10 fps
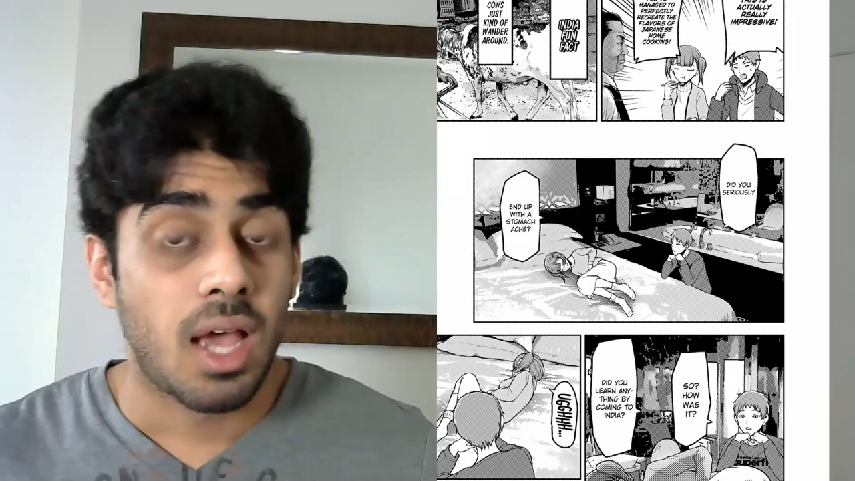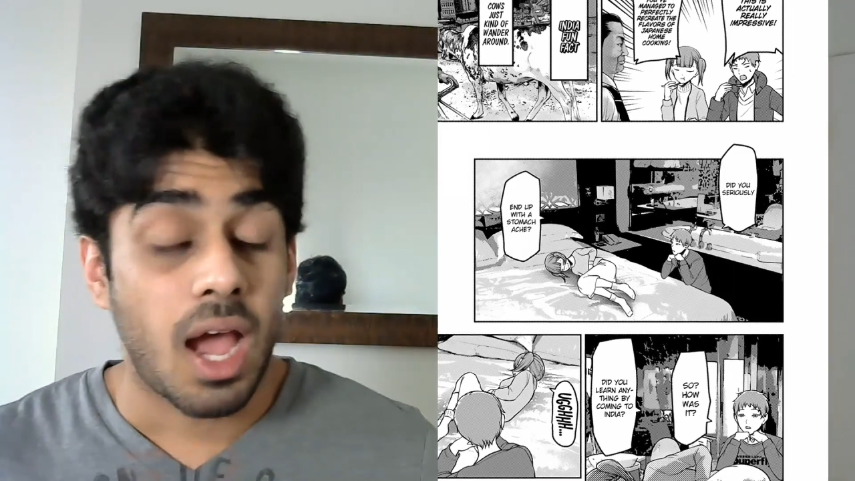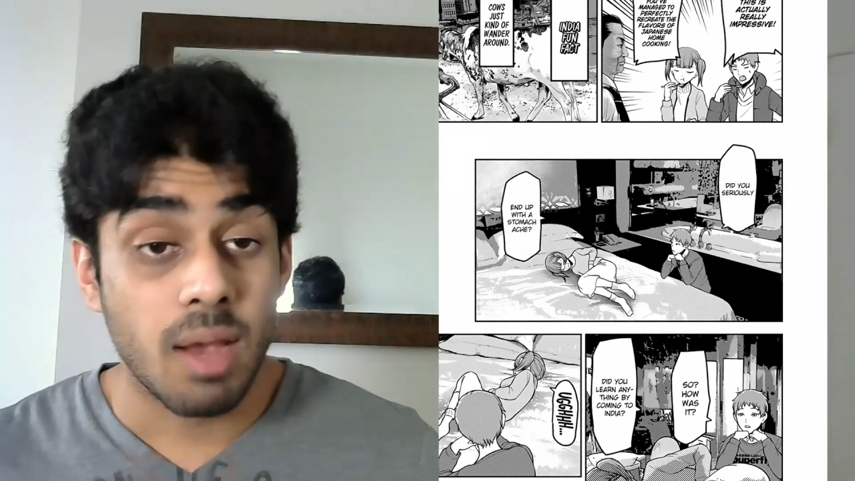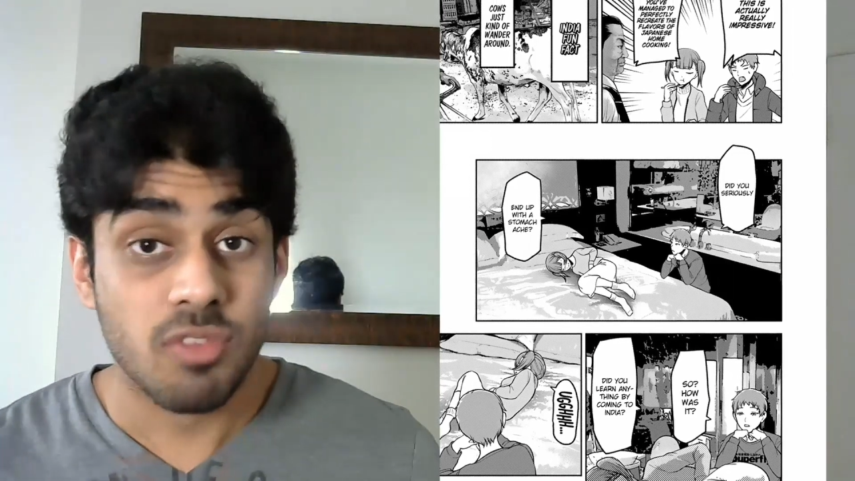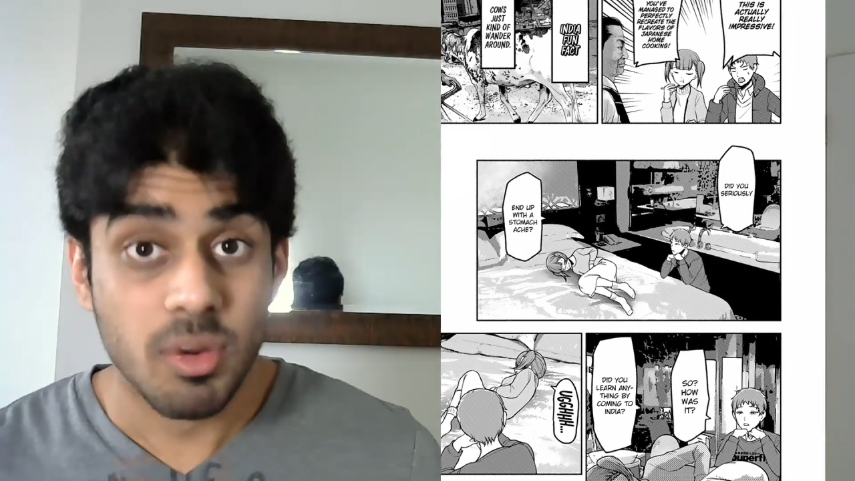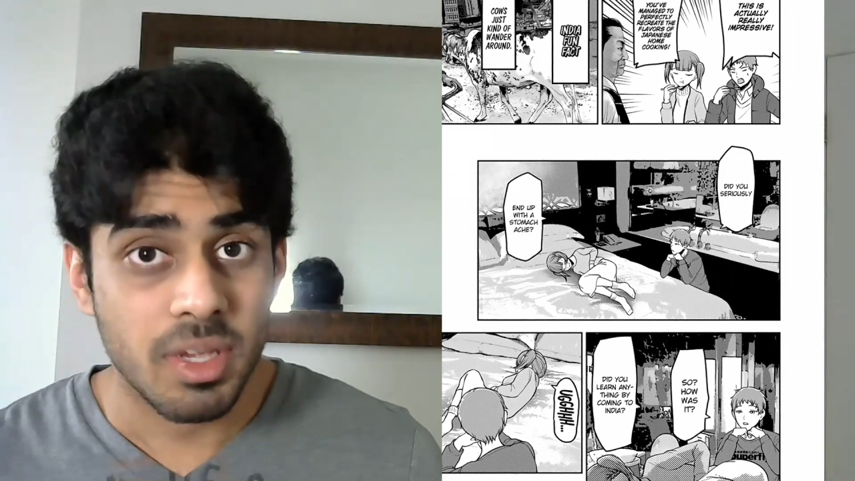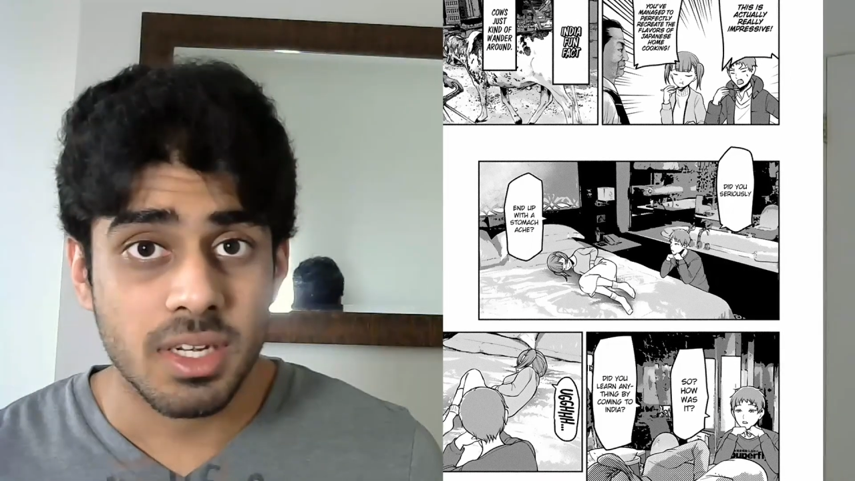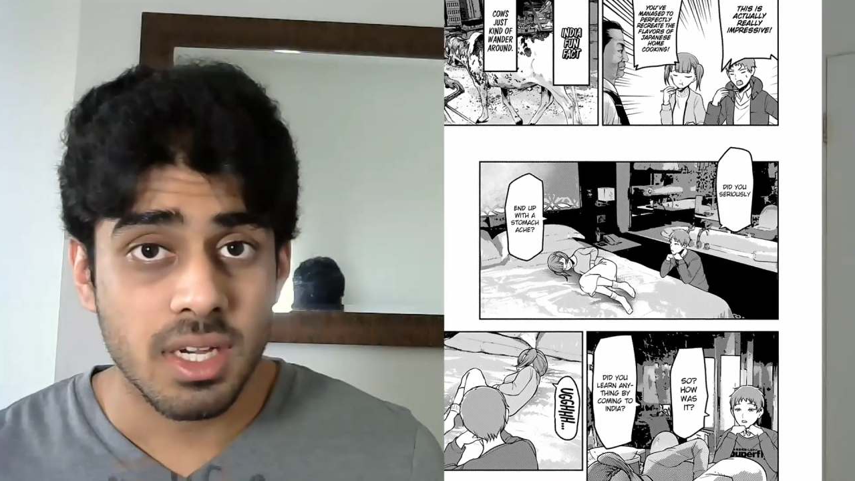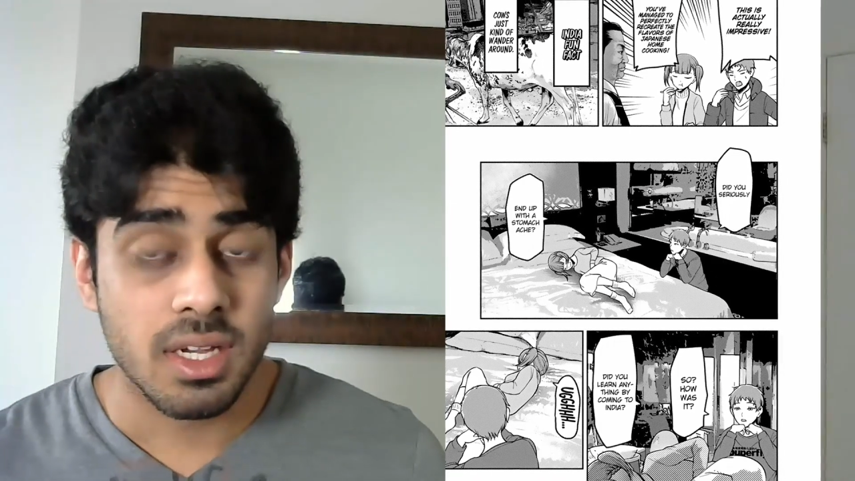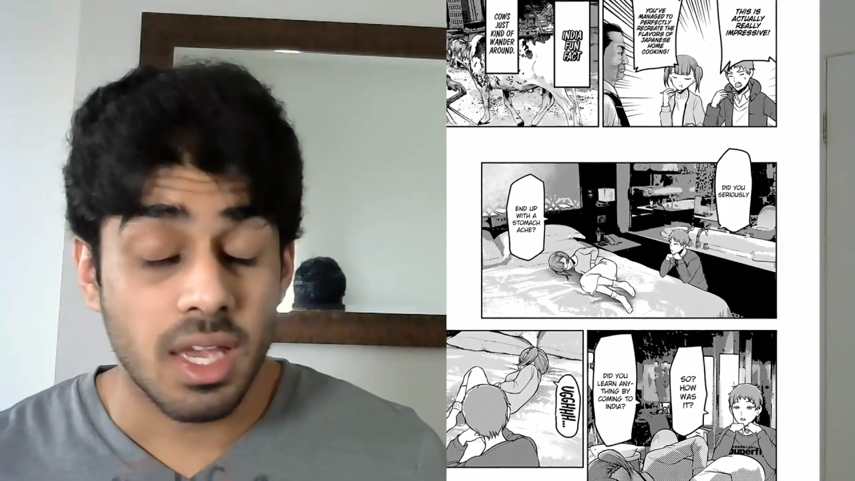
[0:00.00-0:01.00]
I'm from
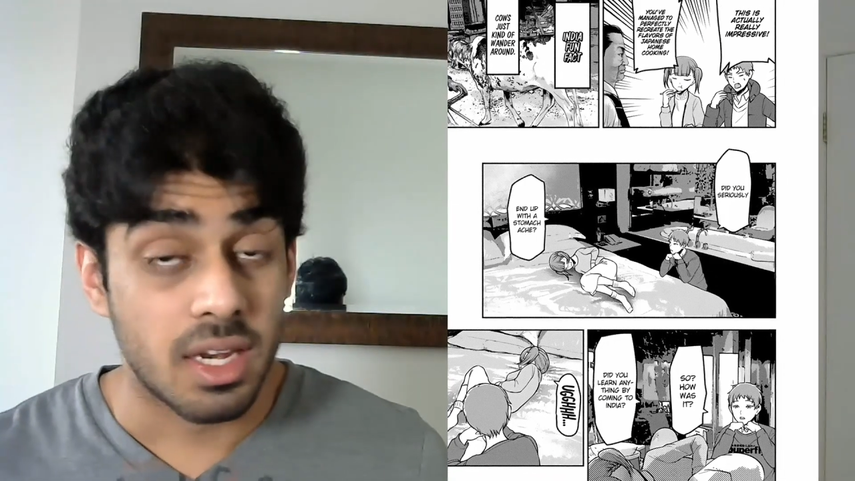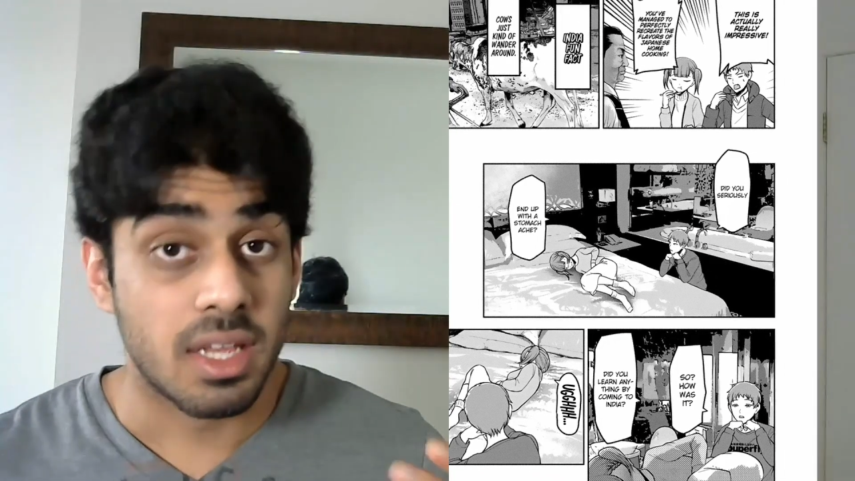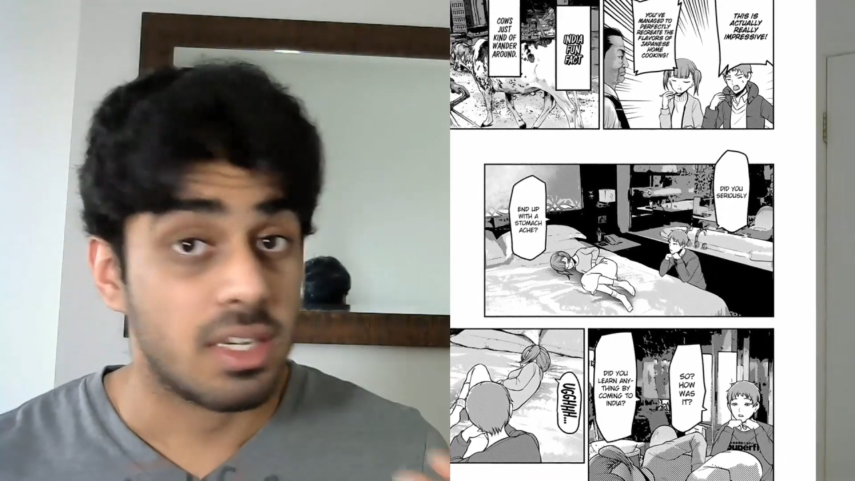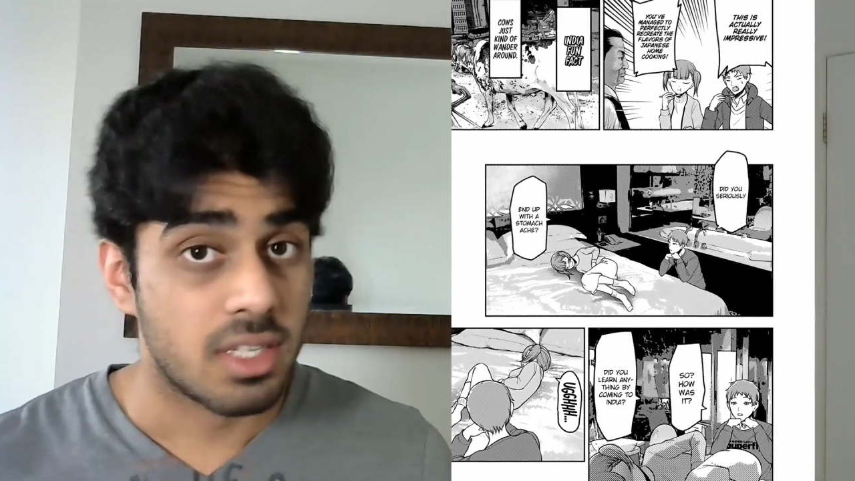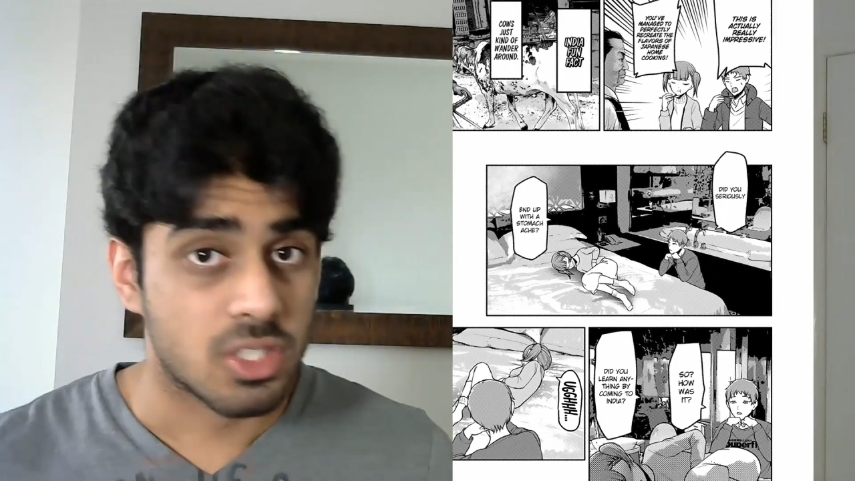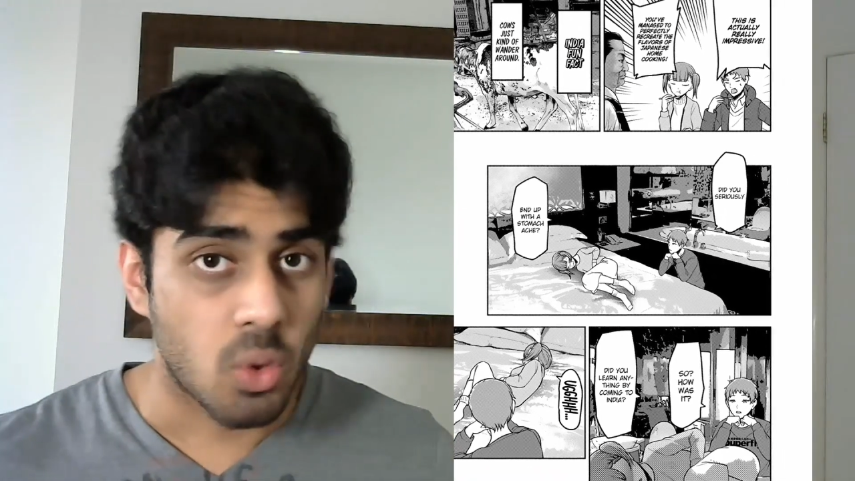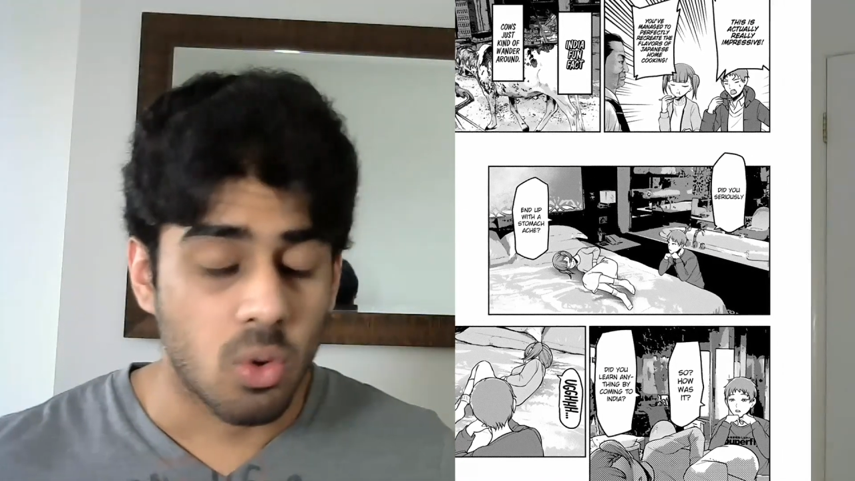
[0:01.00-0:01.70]
India and India is a